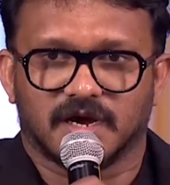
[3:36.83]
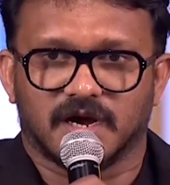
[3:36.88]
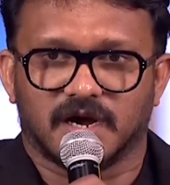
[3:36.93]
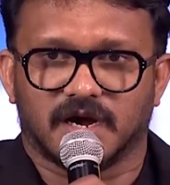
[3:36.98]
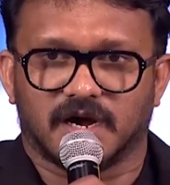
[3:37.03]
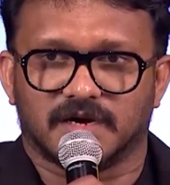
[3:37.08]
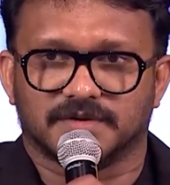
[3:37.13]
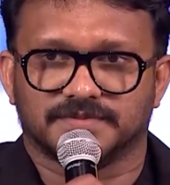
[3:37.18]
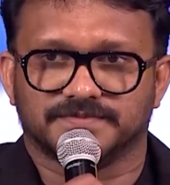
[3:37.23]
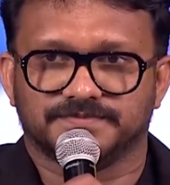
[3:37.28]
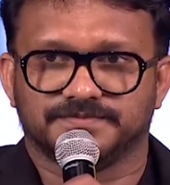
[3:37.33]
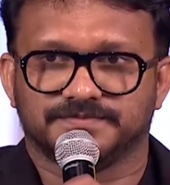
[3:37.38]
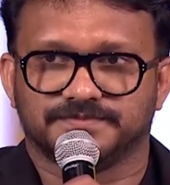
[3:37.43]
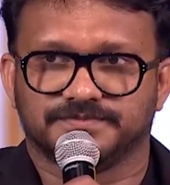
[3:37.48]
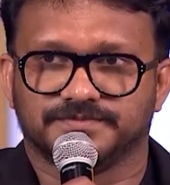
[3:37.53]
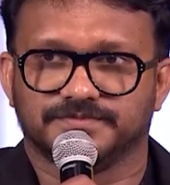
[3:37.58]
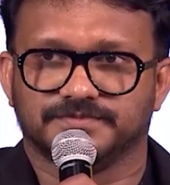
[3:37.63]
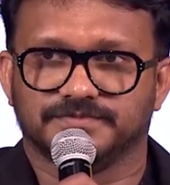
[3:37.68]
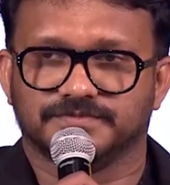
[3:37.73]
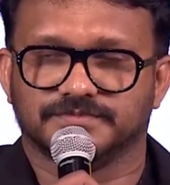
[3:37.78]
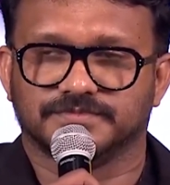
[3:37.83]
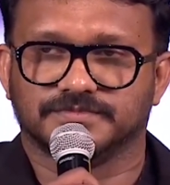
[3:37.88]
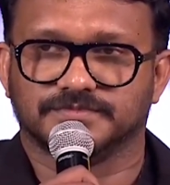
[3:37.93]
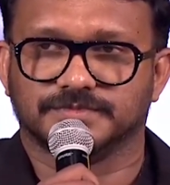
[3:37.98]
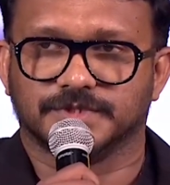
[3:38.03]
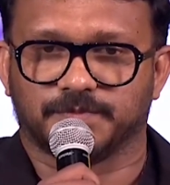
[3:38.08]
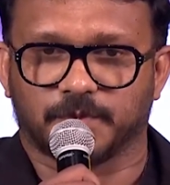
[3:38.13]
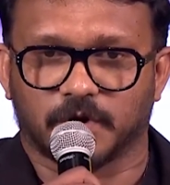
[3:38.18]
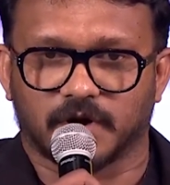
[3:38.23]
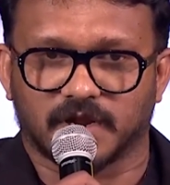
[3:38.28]
uh,
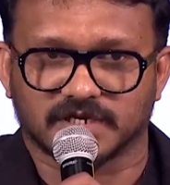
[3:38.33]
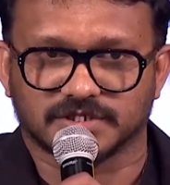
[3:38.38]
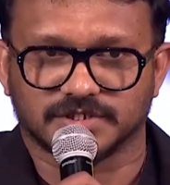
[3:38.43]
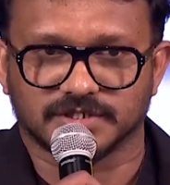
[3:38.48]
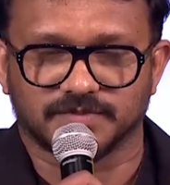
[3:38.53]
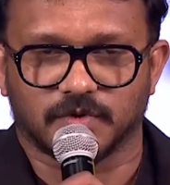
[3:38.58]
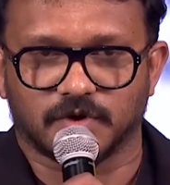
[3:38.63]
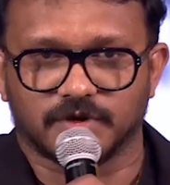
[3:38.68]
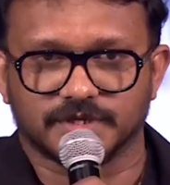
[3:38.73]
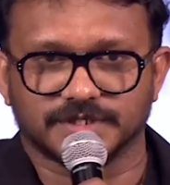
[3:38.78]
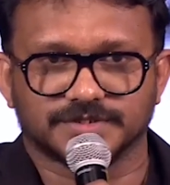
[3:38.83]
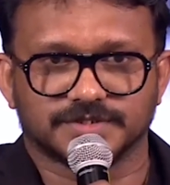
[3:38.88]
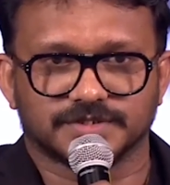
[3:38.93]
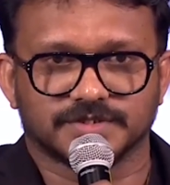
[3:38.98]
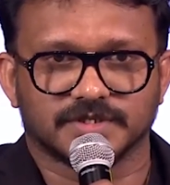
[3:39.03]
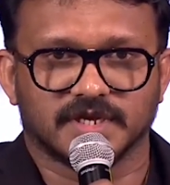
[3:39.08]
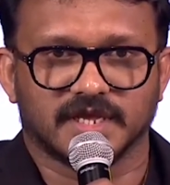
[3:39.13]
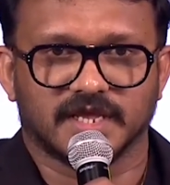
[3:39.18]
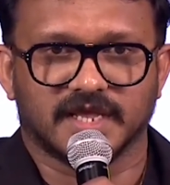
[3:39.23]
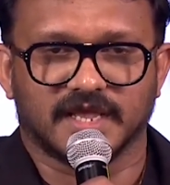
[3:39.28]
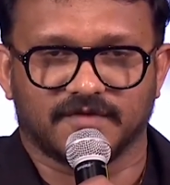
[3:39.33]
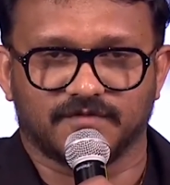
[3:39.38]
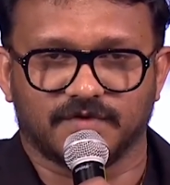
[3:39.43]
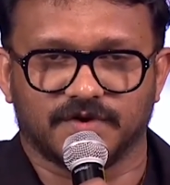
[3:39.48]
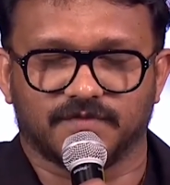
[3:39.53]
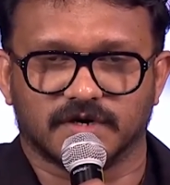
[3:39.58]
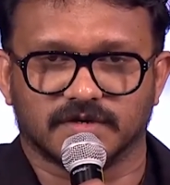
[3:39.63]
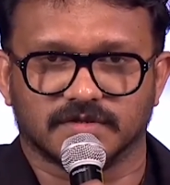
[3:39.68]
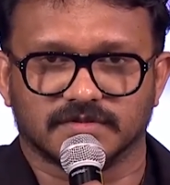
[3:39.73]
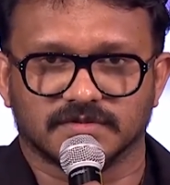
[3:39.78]
the production boys,
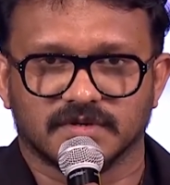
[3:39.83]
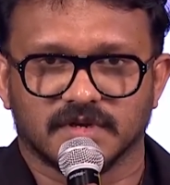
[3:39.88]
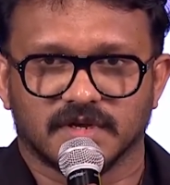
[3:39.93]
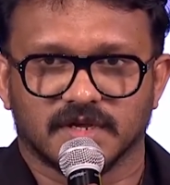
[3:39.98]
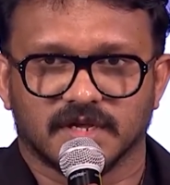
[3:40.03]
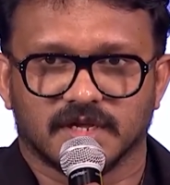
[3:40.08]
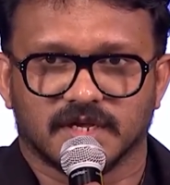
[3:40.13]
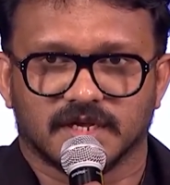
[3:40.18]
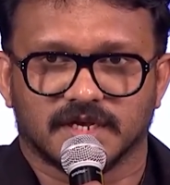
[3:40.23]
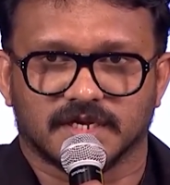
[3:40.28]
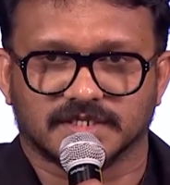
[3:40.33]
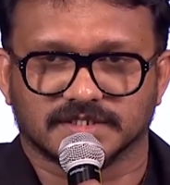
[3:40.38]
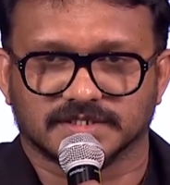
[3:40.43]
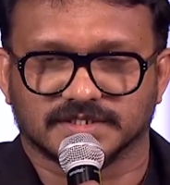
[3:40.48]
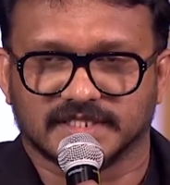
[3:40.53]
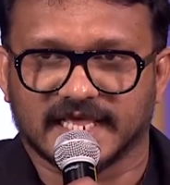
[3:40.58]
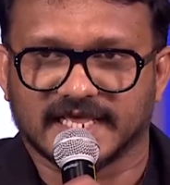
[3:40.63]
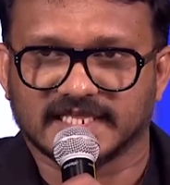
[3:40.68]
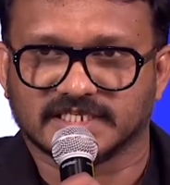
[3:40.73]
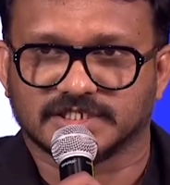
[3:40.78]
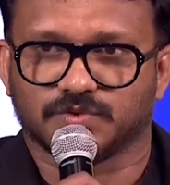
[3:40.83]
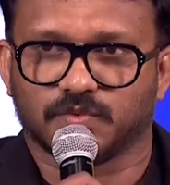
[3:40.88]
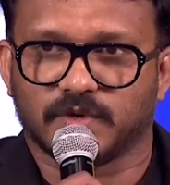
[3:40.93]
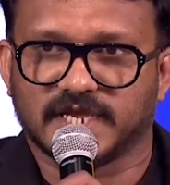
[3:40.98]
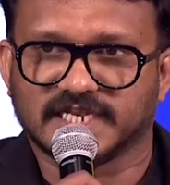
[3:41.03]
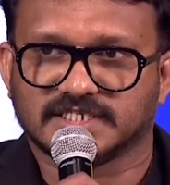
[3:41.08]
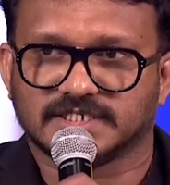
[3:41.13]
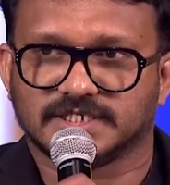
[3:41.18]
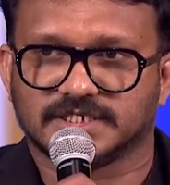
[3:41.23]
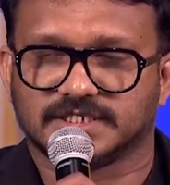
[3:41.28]
everyone. It is their
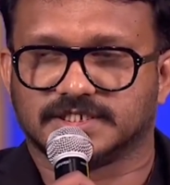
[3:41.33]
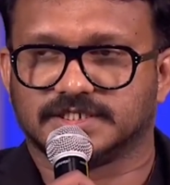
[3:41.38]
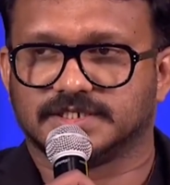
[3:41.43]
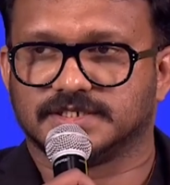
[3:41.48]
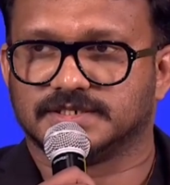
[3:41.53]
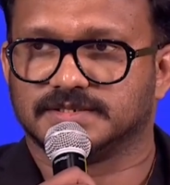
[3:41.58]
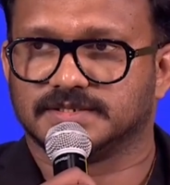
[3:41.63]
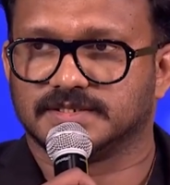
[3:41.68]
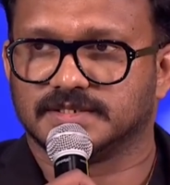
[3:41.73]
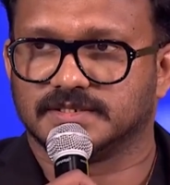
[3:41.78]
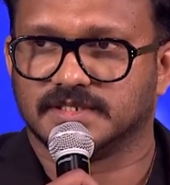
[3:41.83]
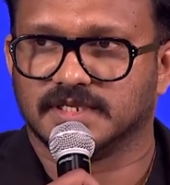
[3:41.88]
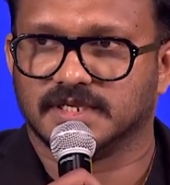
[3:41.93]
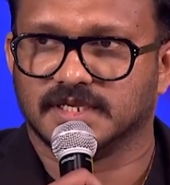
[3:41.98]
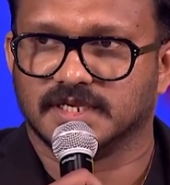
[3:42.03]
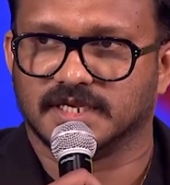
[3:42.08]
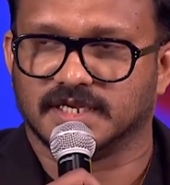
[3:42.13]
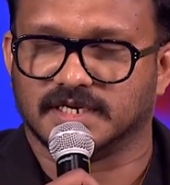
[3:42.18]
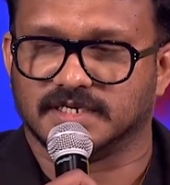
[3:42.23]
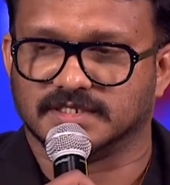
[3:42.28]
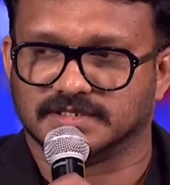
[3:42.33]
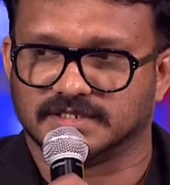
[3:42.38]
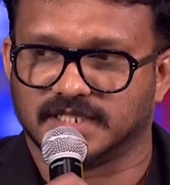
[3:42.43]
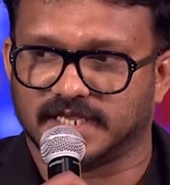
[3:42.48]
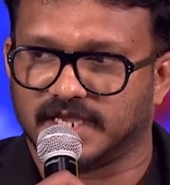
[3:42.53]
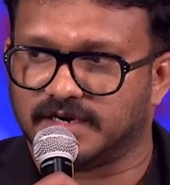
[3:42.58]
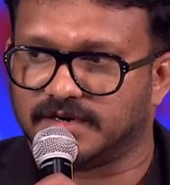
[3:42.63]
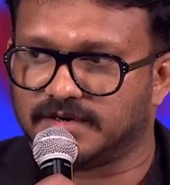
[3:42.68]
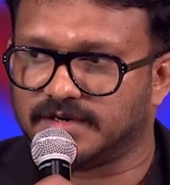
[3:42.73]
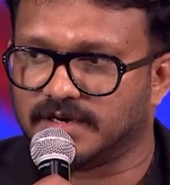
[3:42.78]
sweat, it is
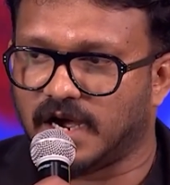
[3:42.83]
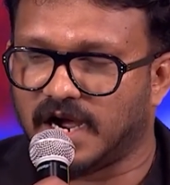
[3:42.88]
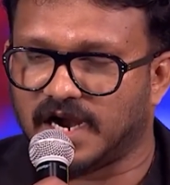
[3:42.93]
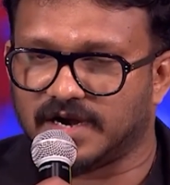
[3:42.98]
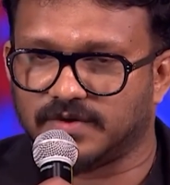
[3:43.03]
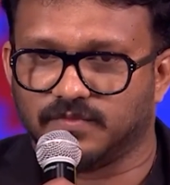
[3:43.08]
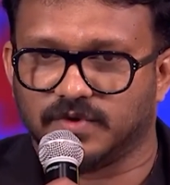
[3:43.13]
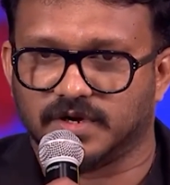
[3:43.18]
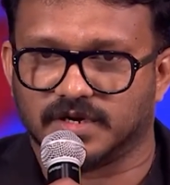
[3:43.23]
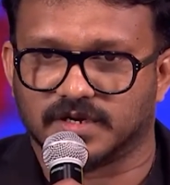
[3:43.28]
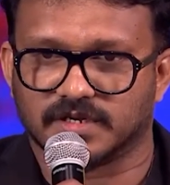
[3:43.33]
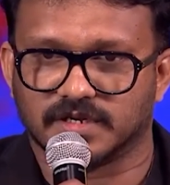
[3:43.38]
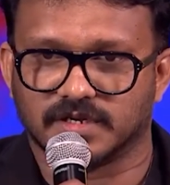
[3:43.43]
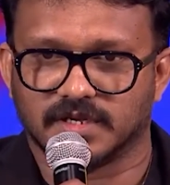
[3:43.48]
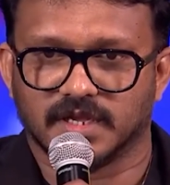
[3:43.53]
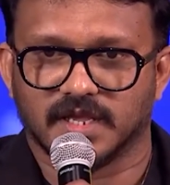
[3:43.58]
their hard work